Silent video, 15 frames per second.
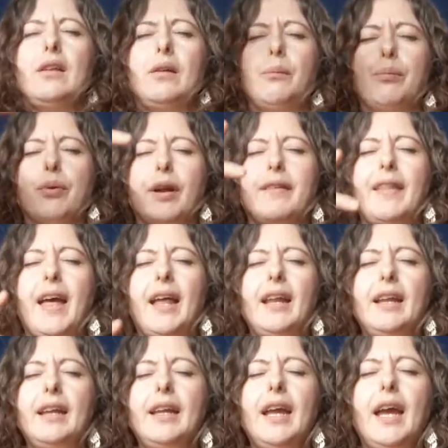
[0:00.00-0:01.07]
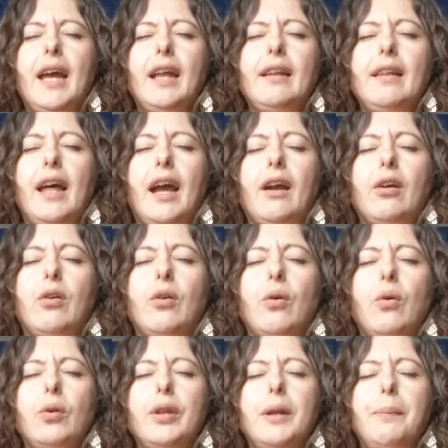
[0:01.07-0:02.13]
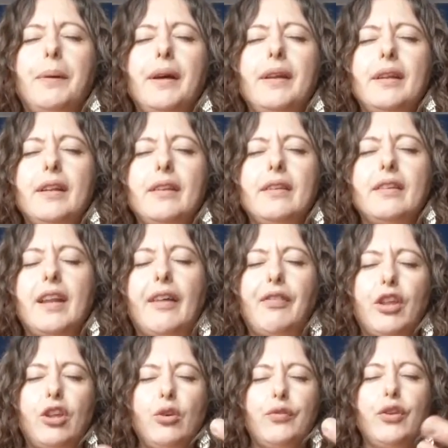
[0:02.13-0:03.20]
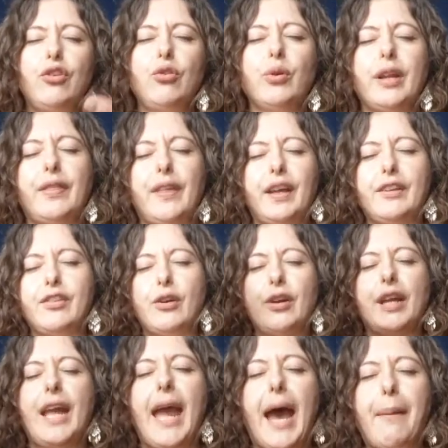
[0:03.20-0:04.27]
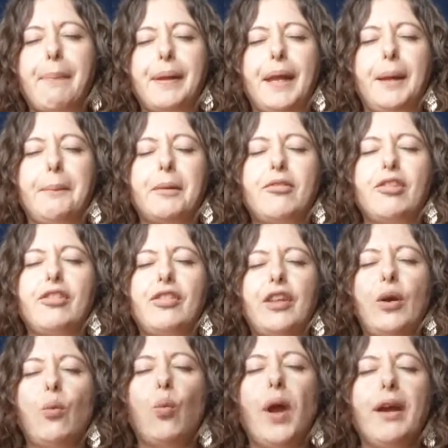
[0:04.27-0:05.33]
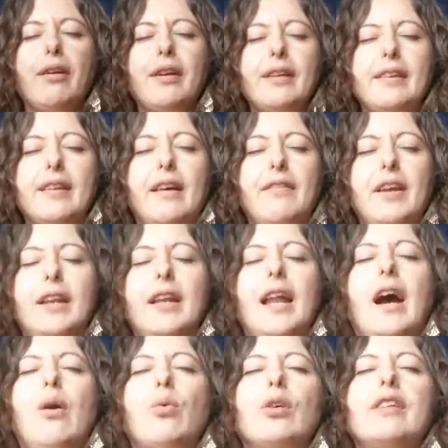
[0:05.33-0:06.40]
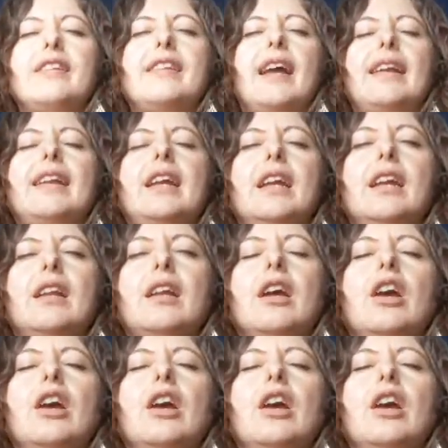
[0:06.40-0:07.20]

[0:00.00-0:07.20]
bring that in again, that golden abundance. Not that you have to do anything, it's already happening, but just the awareness of it. Now we're sending it